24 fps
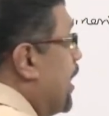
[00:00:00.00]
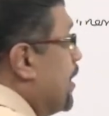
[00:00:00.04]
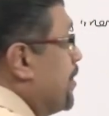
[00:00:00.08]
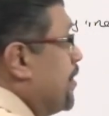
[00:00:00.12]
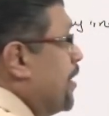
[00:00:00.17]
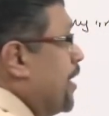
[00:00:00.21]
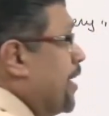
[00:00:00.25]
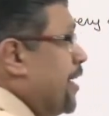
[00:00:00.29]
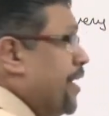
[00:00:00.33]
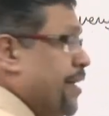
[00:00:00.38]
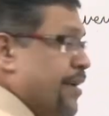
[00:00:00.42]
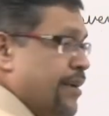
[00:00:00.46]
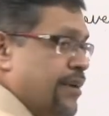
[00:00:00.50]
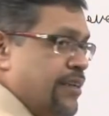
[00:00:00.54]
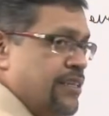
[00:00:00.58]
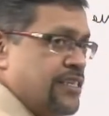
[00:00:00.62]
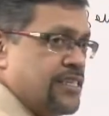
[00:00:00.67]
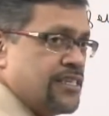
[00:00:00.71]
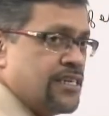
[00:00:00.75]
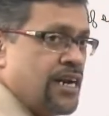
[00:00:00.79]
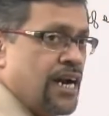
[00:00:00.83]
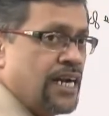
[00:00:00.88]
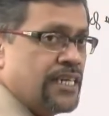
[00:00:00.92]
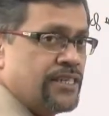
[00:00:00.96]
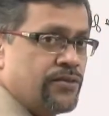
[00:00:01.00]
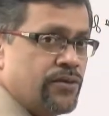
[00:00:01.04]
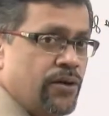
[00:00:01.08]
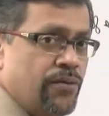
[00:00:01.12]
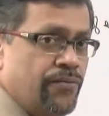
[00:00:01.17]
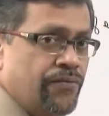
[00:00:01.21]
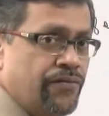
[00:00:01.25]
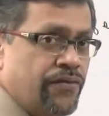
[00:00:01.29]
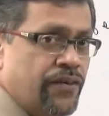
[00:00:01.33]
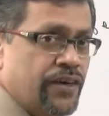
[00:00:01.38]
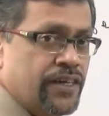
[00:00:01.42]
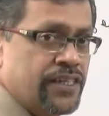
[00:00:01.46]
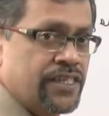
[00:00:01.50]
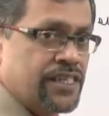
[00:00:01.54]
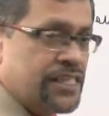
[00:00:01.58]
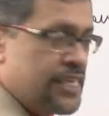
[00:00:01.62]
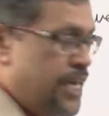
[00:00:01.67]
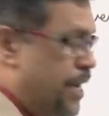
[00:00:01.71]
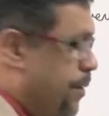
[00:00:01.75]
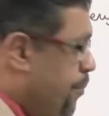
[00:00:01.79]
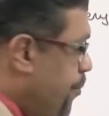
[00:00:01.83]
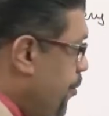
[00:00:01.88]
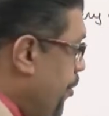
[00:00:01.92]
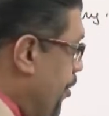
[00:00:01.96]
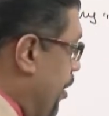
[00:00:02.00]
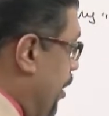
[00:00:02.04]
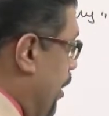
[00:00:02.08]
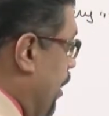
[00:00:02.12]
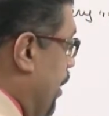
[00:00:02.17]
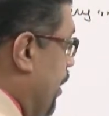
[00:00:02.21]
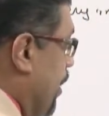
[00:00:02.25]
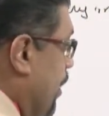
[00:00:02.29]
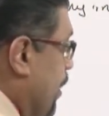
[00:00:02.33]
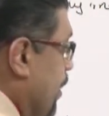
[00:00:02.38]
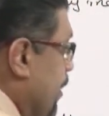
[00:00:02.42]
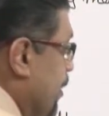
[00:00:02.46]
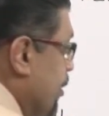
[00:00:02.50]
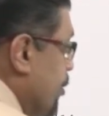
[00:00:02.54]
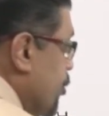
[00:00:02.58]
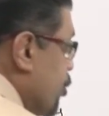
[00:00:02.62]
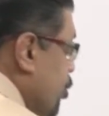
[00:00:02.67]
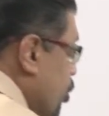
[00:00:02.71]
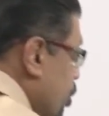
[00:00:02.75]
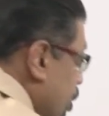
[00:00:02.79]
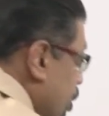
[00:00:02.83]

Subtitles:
the year starts from 1st April. So